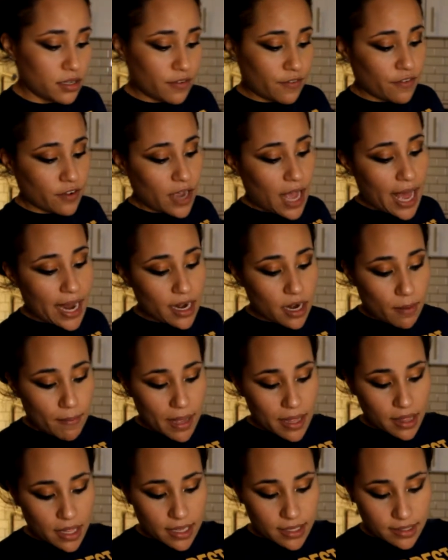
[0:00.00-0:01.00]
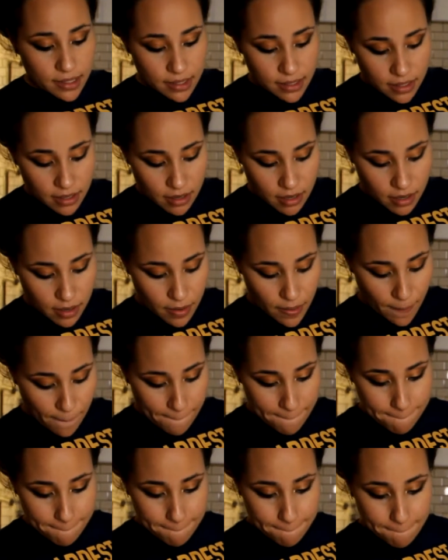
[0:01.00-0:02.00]
forgot it on my list.
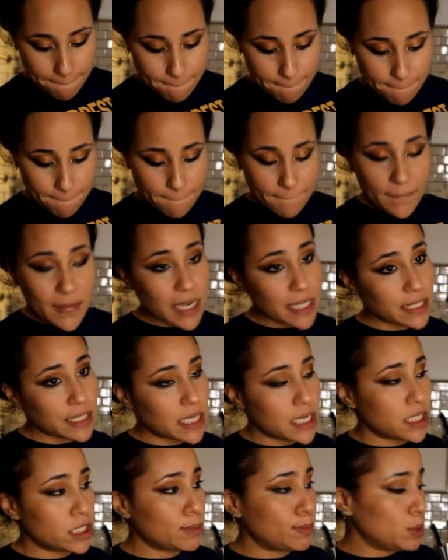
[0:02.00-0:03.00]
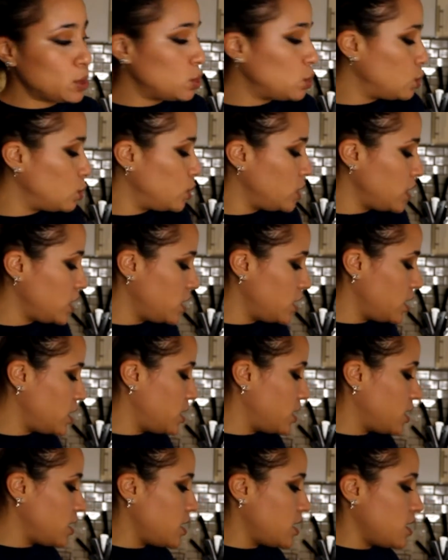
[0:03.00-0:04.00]
Let's get a spoon
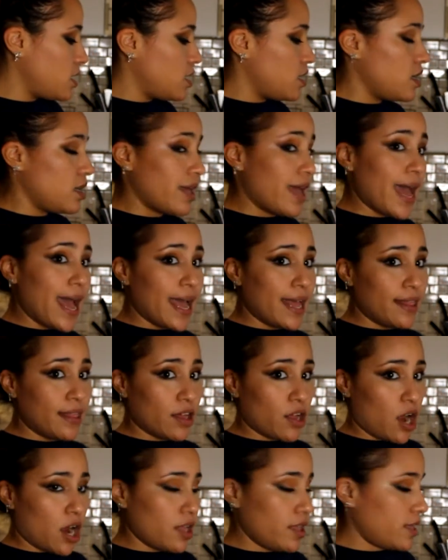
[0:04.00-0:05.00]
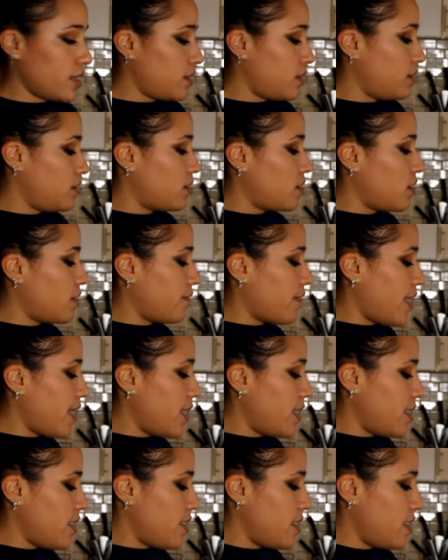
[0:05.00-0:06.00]
and the garlic. All
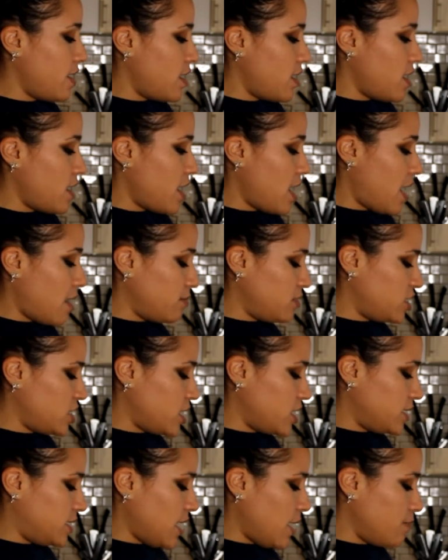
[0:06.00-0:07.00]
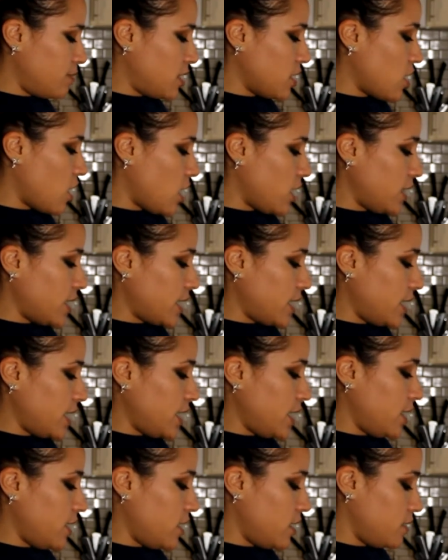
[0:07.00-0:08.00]
right. I'm just gonna dump the garlic in
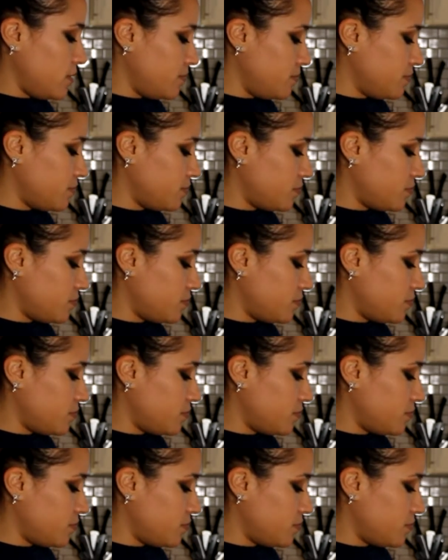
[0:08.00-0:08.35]
here,